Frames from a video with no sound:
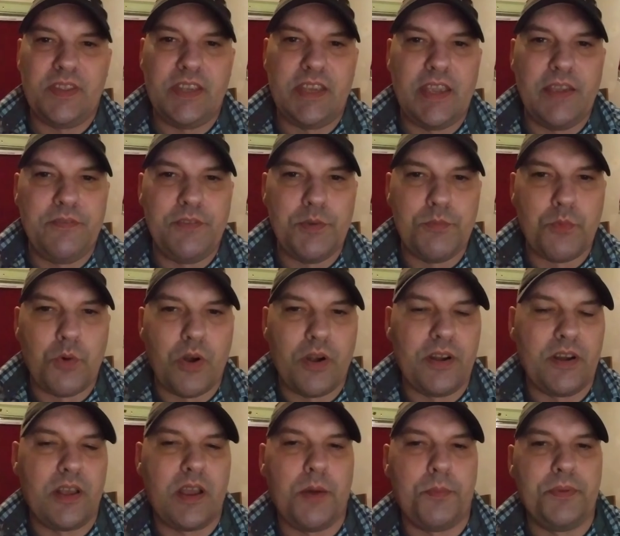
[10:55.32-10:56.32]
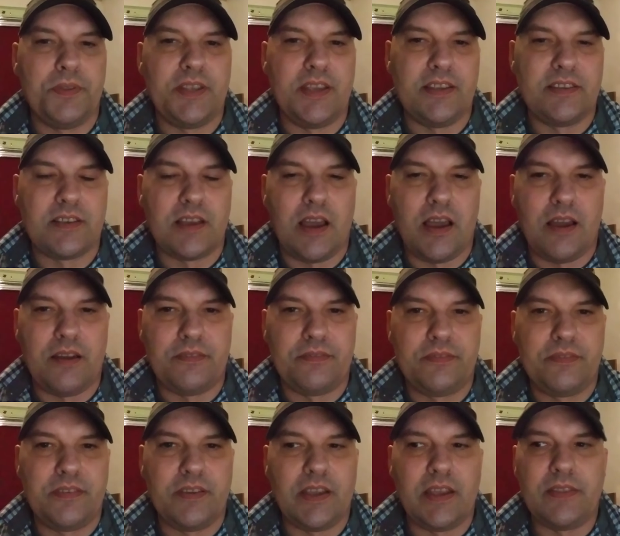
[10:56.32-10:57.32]
give you more than a couple days off,
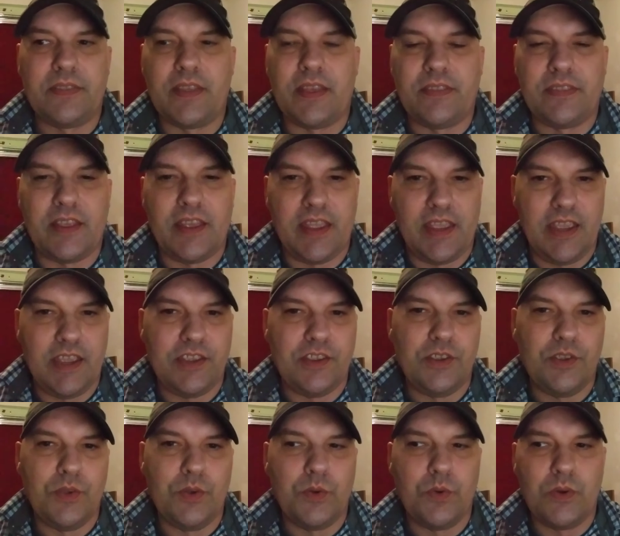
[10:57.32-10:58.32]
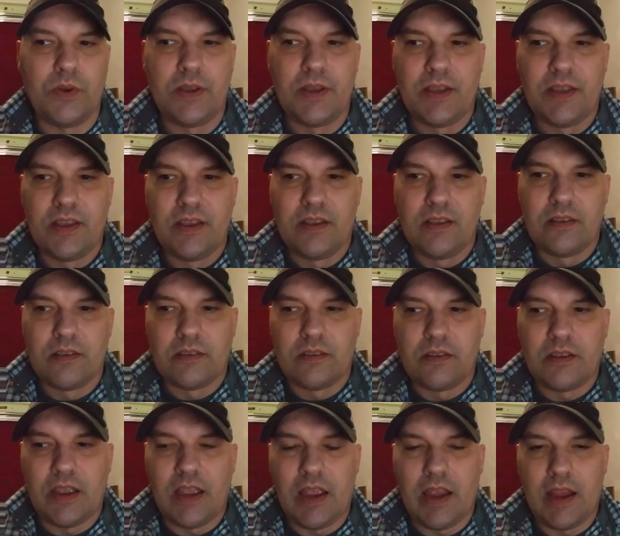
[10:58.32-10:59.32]
and then they hit you.
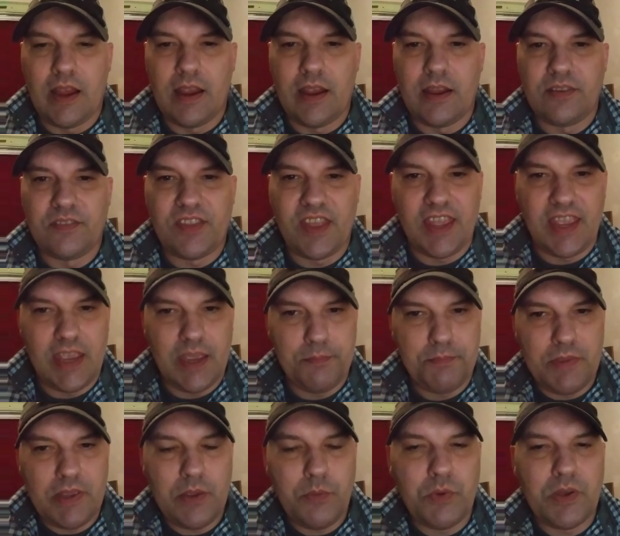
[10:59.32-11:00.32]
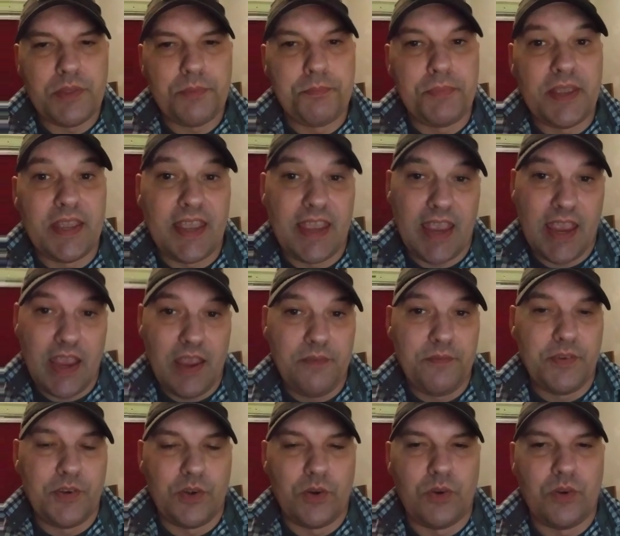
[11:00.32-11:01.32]
And they hit me with
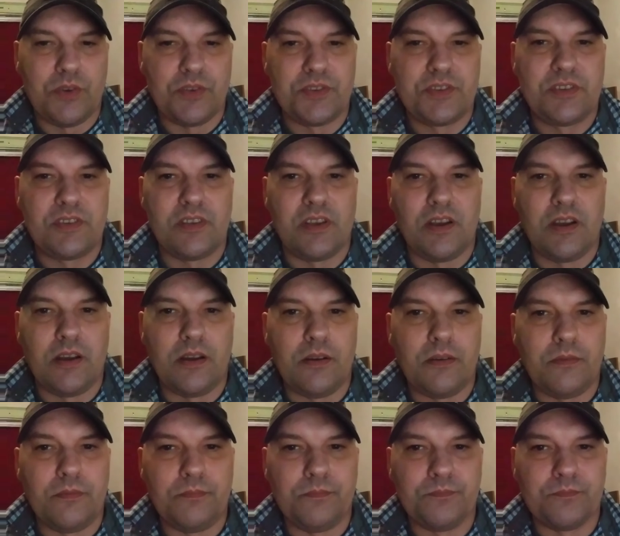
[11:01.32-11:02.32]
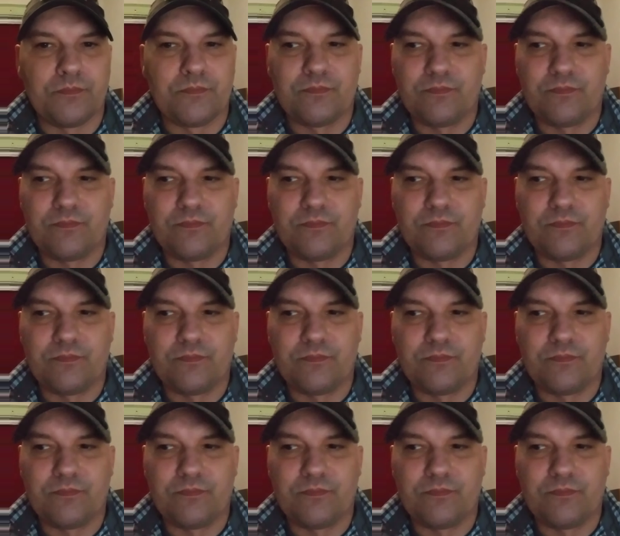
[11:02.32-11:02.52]
behaviorals. Um,